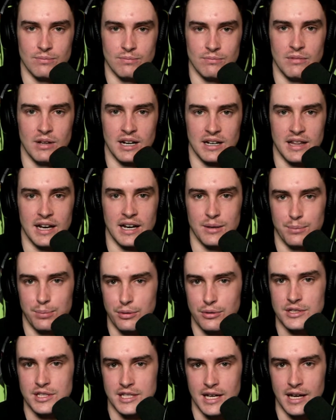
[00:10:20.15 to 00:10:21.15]
Like, they can
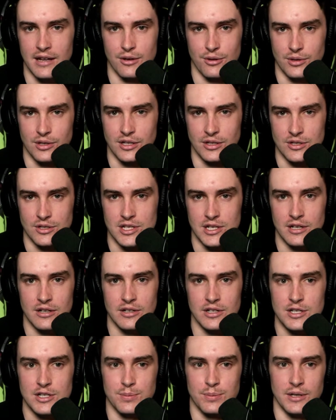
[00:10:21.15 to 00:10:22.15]
put together a really good
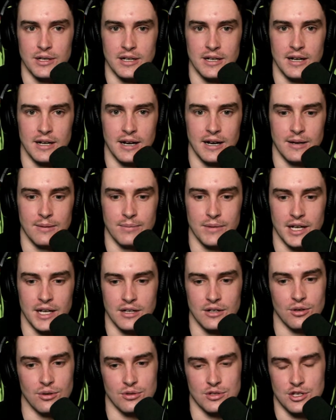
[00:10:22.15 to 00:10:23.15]
series, but they
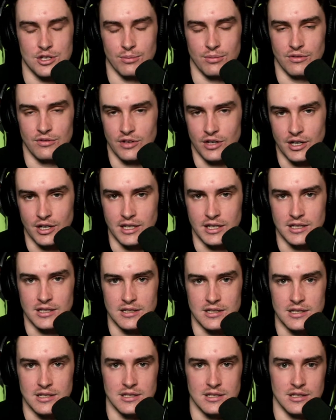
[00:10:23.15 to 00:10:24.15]
can also be very
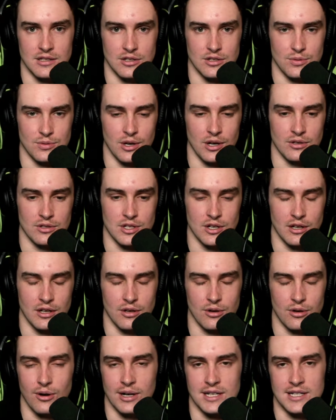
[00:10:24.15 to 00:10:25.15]
inconsistent as well. So
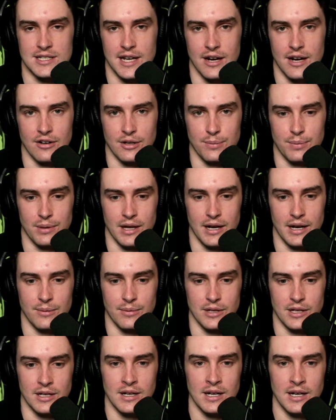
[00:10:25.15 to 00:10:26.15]
they're always scary to play. But